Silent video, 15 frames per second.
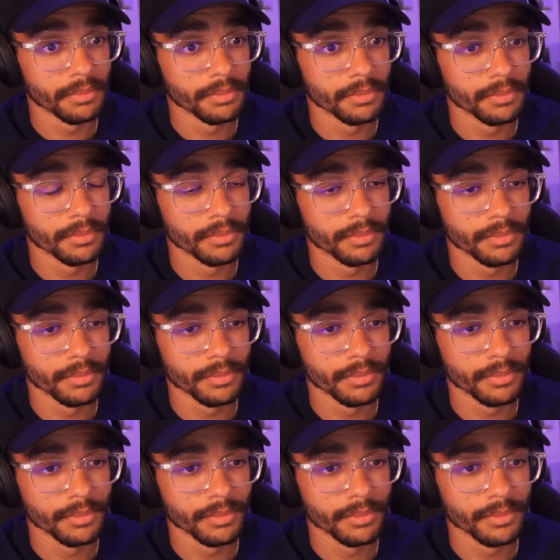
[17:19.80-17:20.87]
Maybe not.
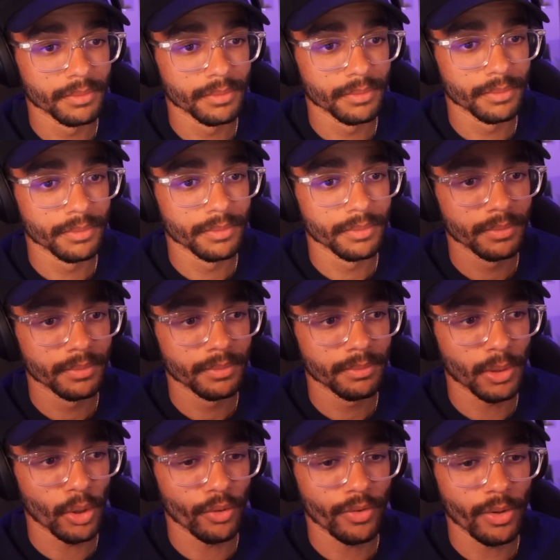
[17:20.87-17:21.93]

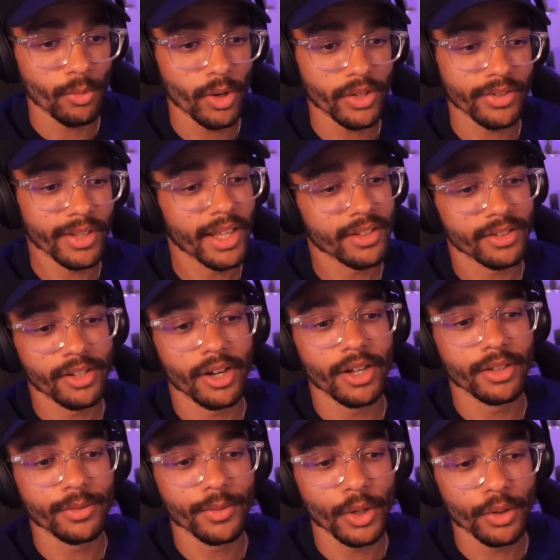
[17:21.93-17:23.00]
Bro, if he wasn't, that's
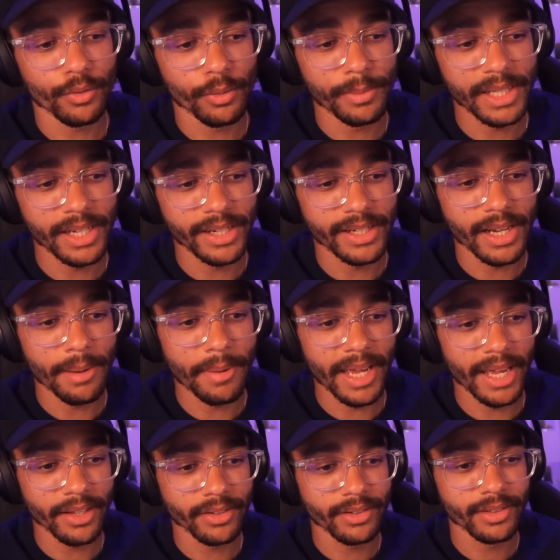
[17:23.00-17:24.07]
Don's fault for being a
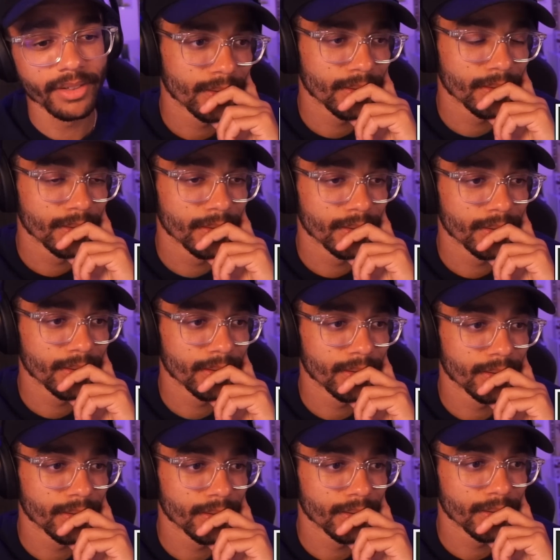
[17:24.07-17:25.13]
dumbass. I
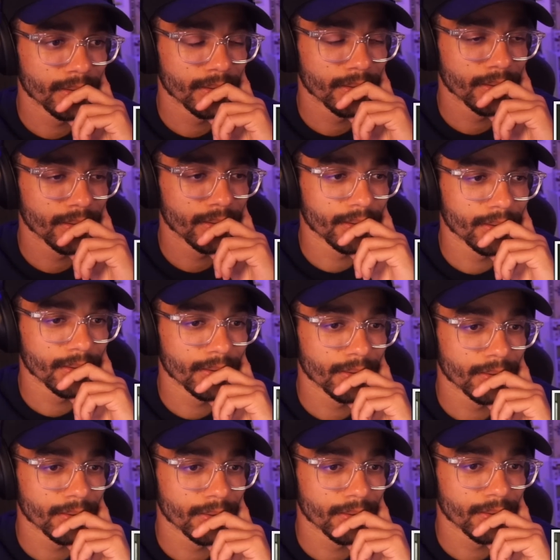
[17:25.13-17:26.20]
just know that you're crazy.
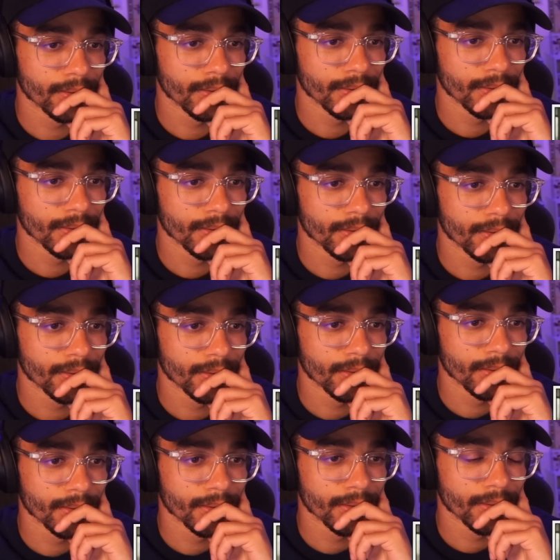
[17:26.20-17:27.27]
I am crazy.
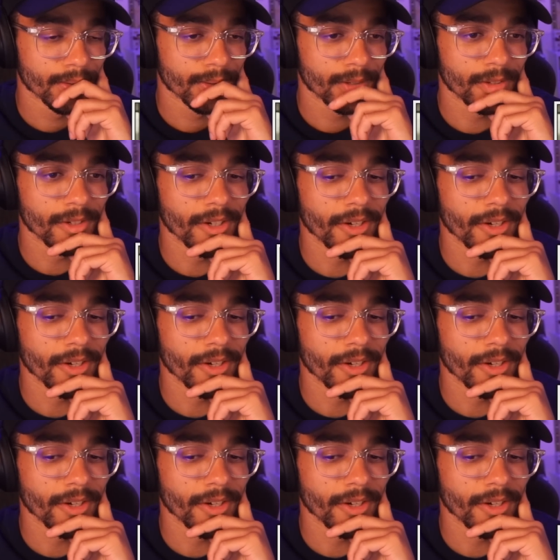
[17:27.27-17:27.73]
She's a